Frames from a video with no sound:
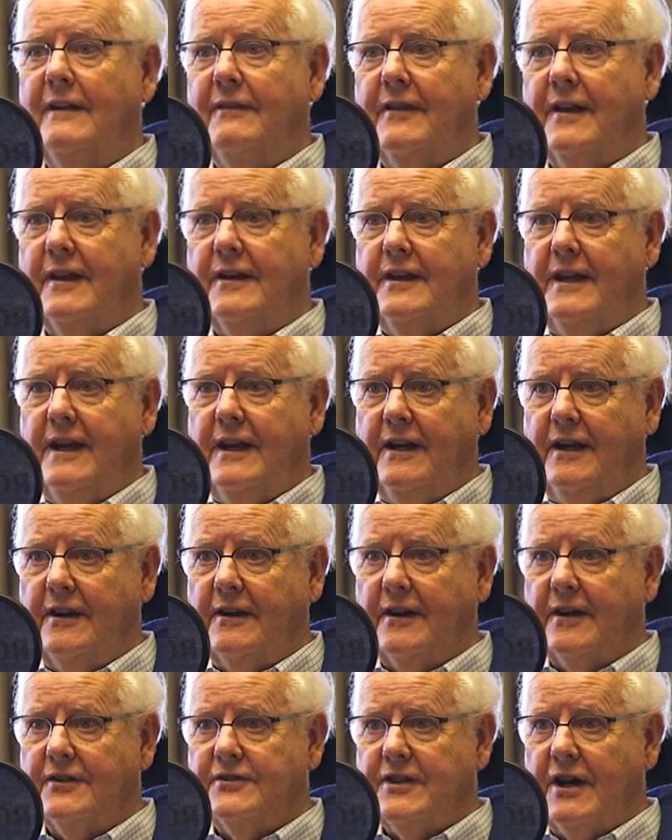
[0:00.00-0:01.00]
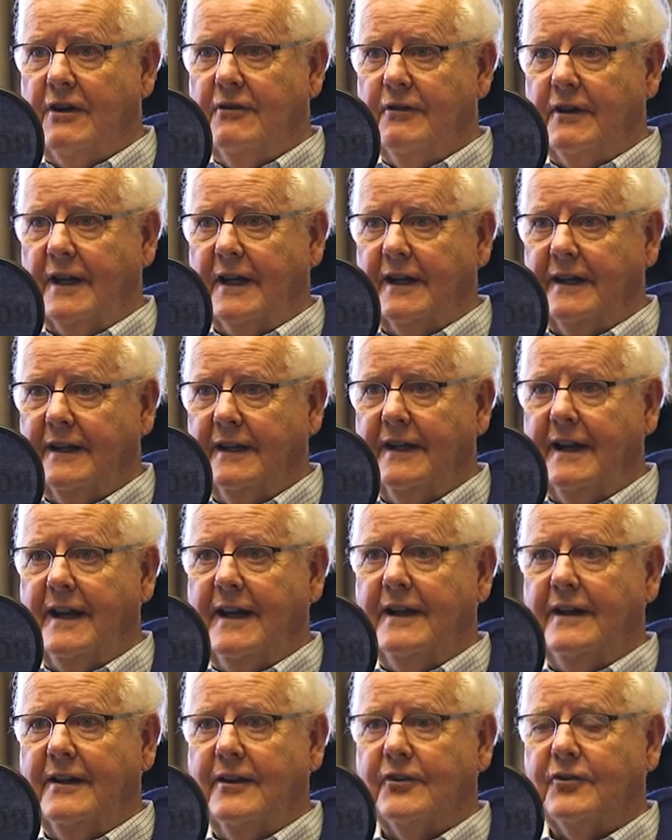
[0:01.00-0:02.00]
that needed atoning
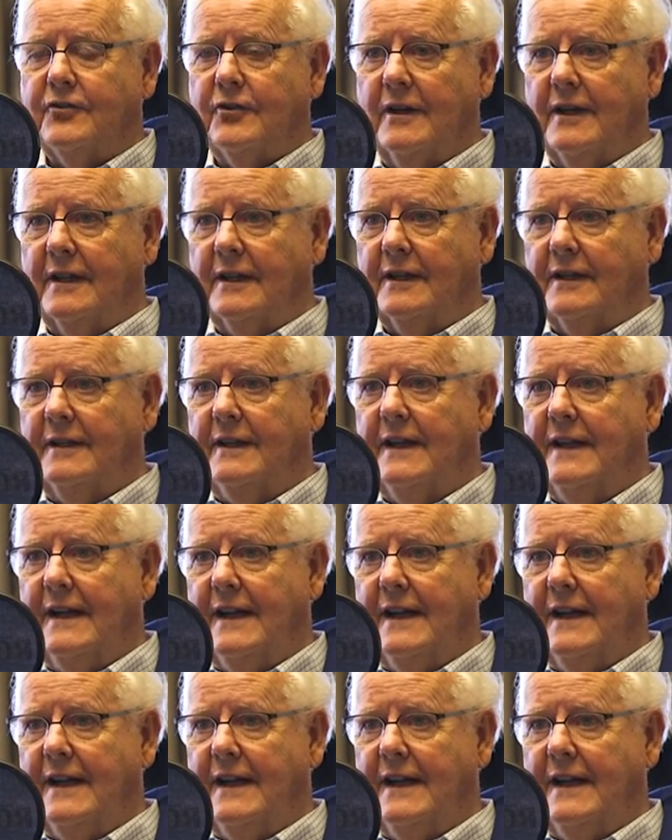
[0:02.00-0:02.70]
in Israel.